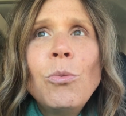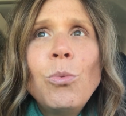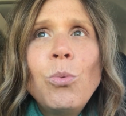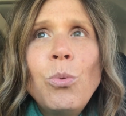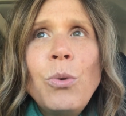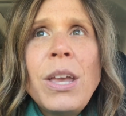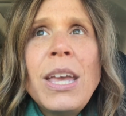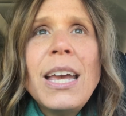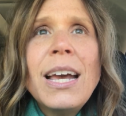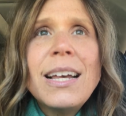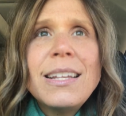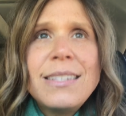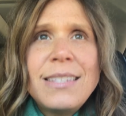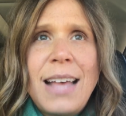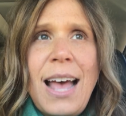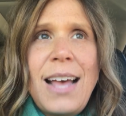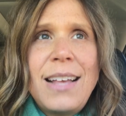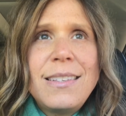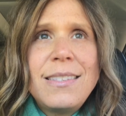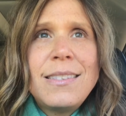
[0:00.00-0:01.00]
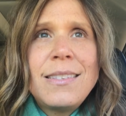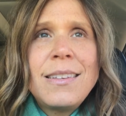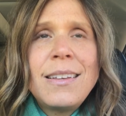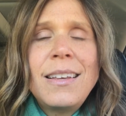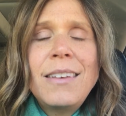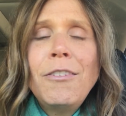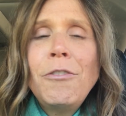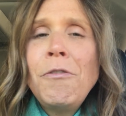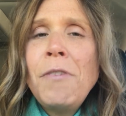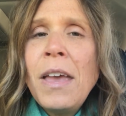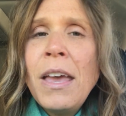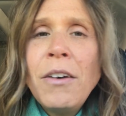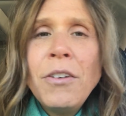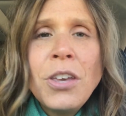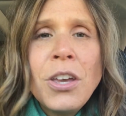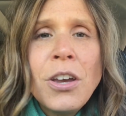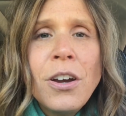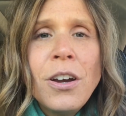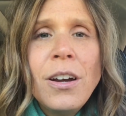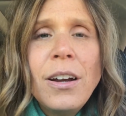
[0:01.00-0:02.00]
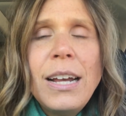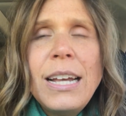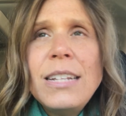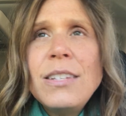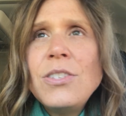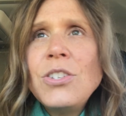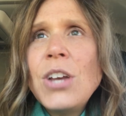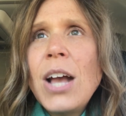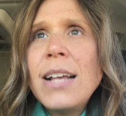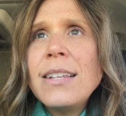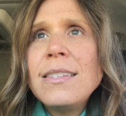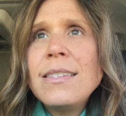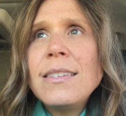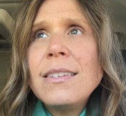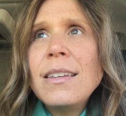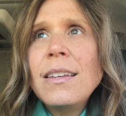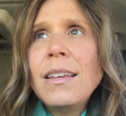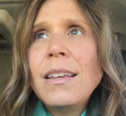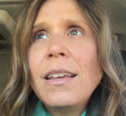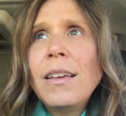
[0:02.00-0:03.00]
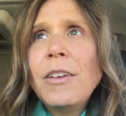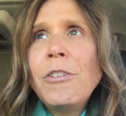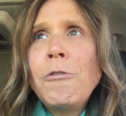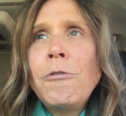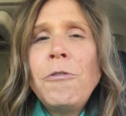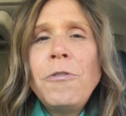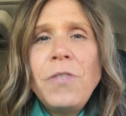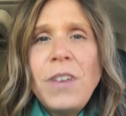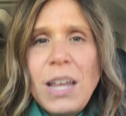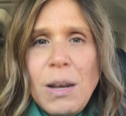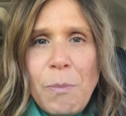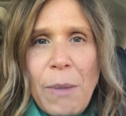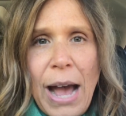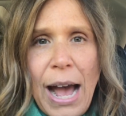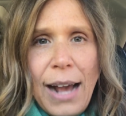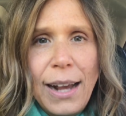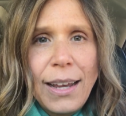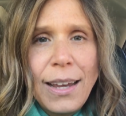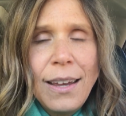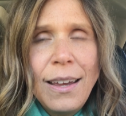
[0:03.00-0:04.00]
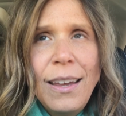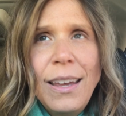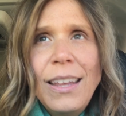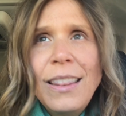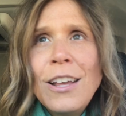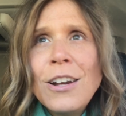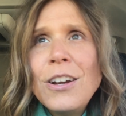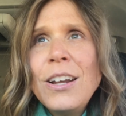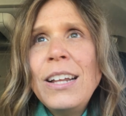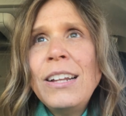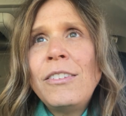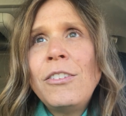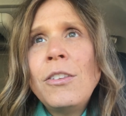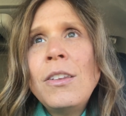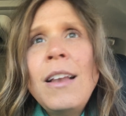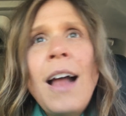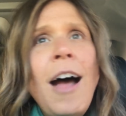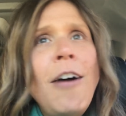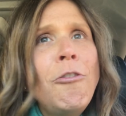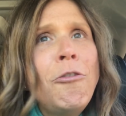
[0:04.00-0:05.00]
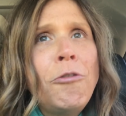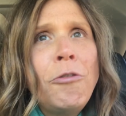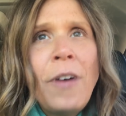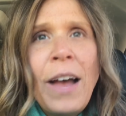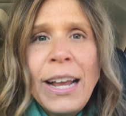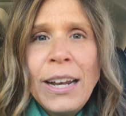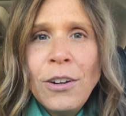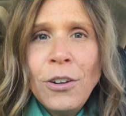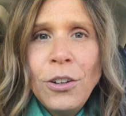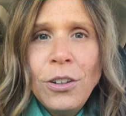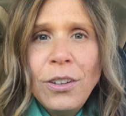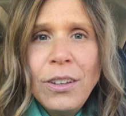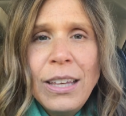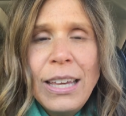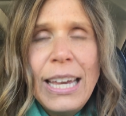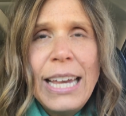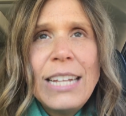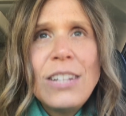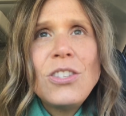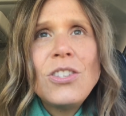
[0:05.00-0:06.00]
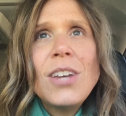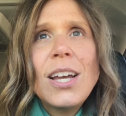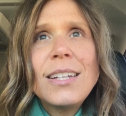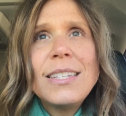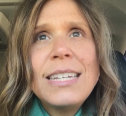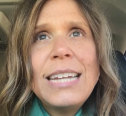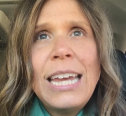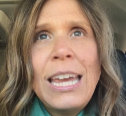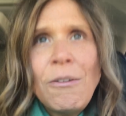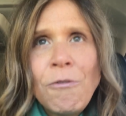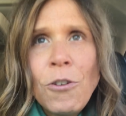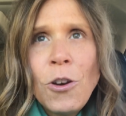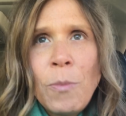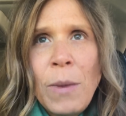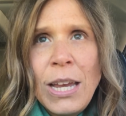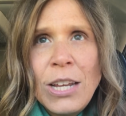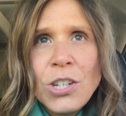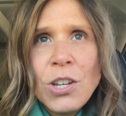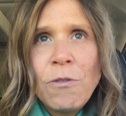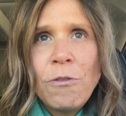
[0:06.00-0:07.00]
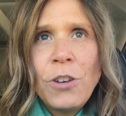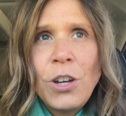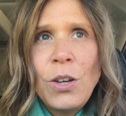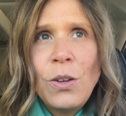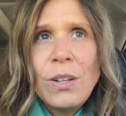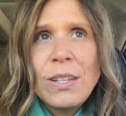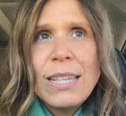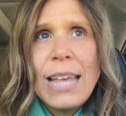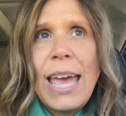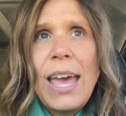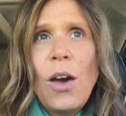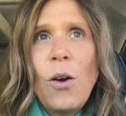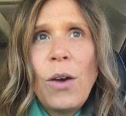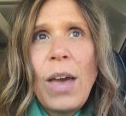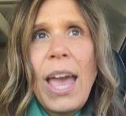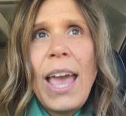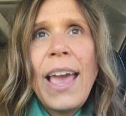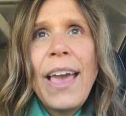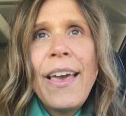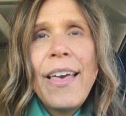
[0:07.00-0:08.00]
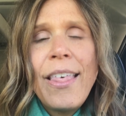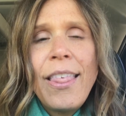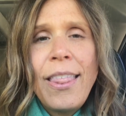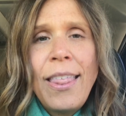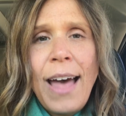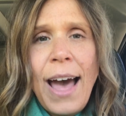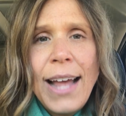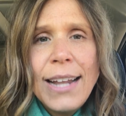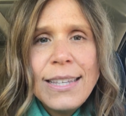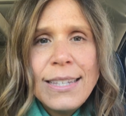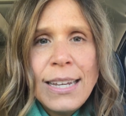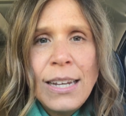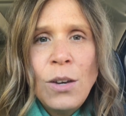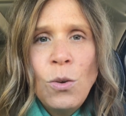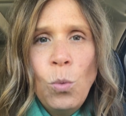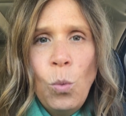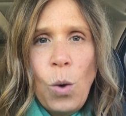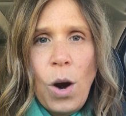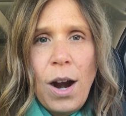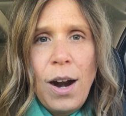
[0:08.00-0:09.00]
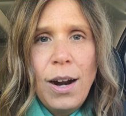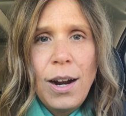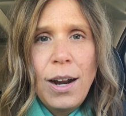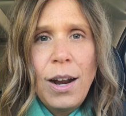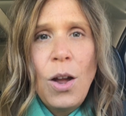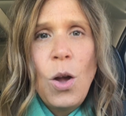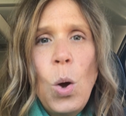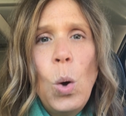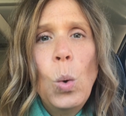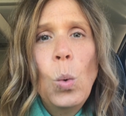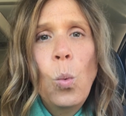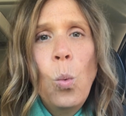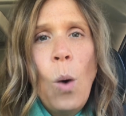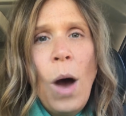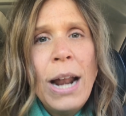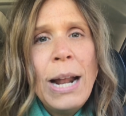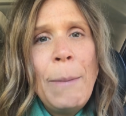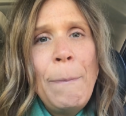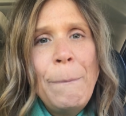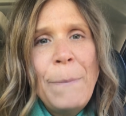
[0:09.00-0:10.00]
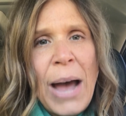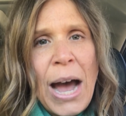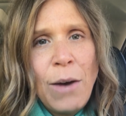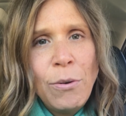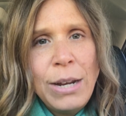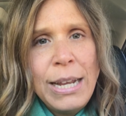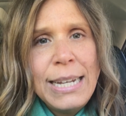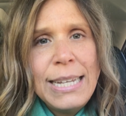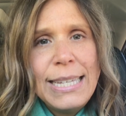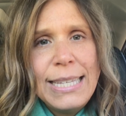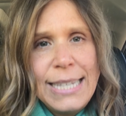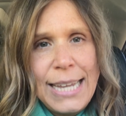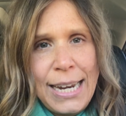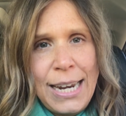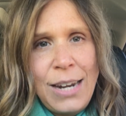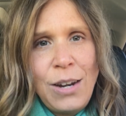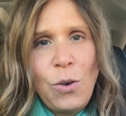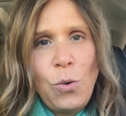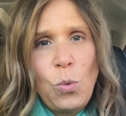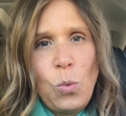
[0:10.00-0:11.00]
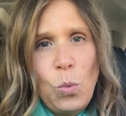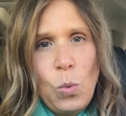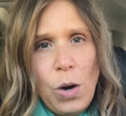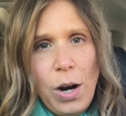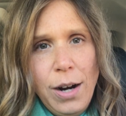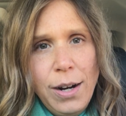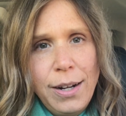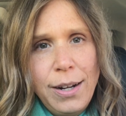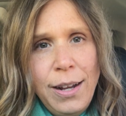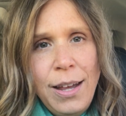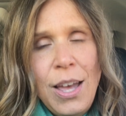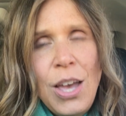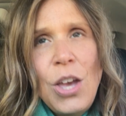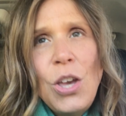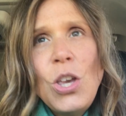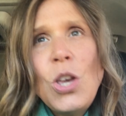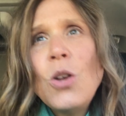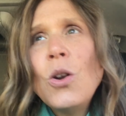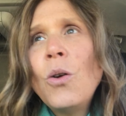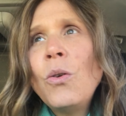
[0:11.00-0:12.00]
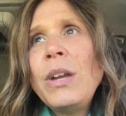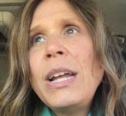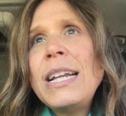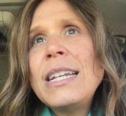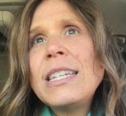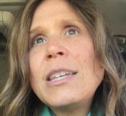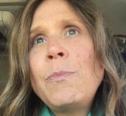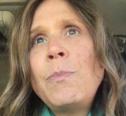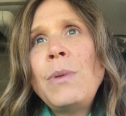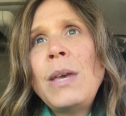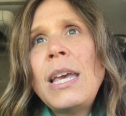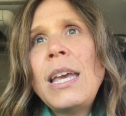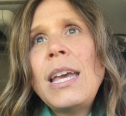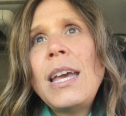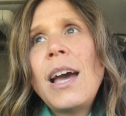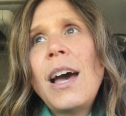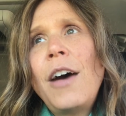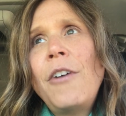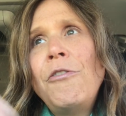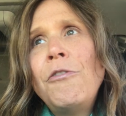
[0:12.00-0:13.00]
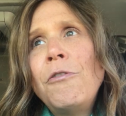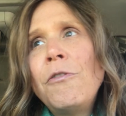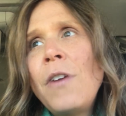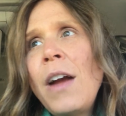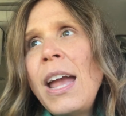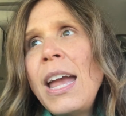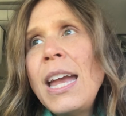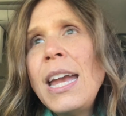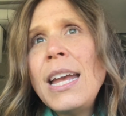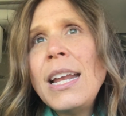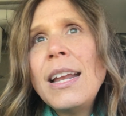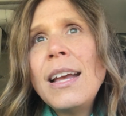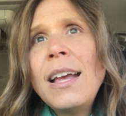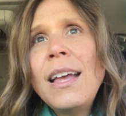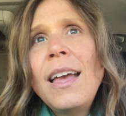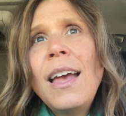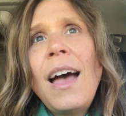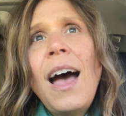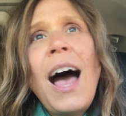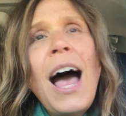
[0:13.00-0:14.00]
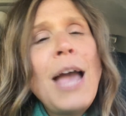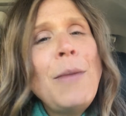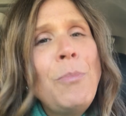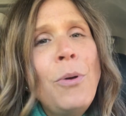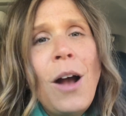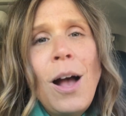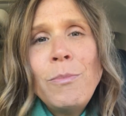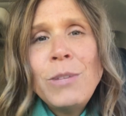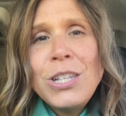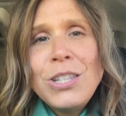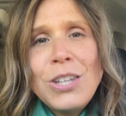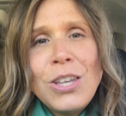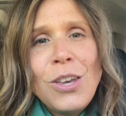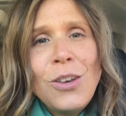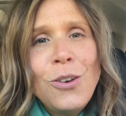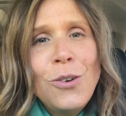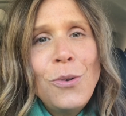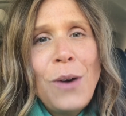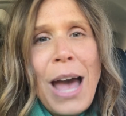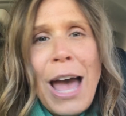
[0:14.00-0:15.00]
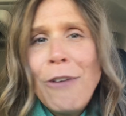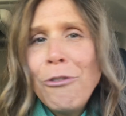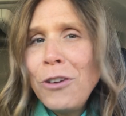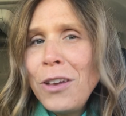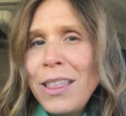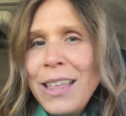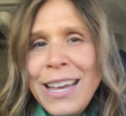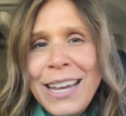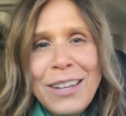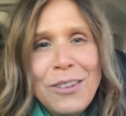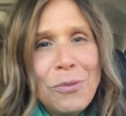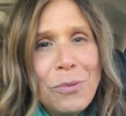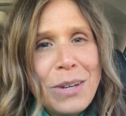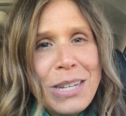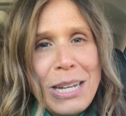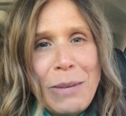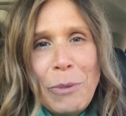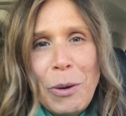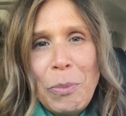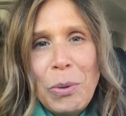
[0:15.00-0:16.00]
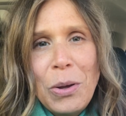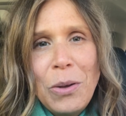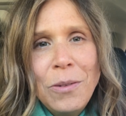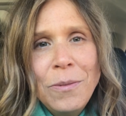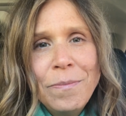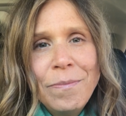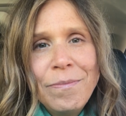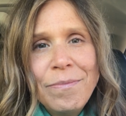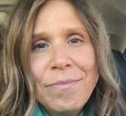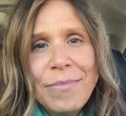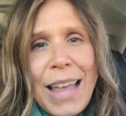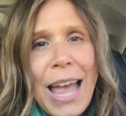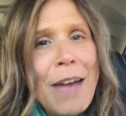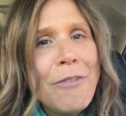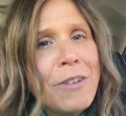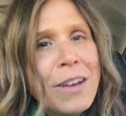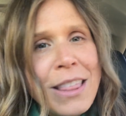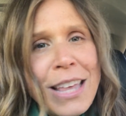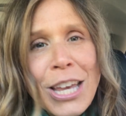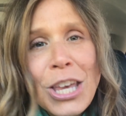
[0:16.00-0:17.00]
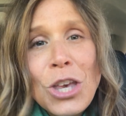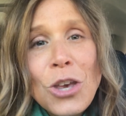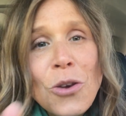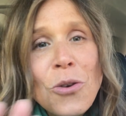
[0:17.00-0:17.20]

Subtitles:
reassess. Failure is just feedback. It's not final, it's just information for you to say, okay, that didn't work. What about it didn't work? You don't need to be afraid. I promise you, everything is redeemable. Everything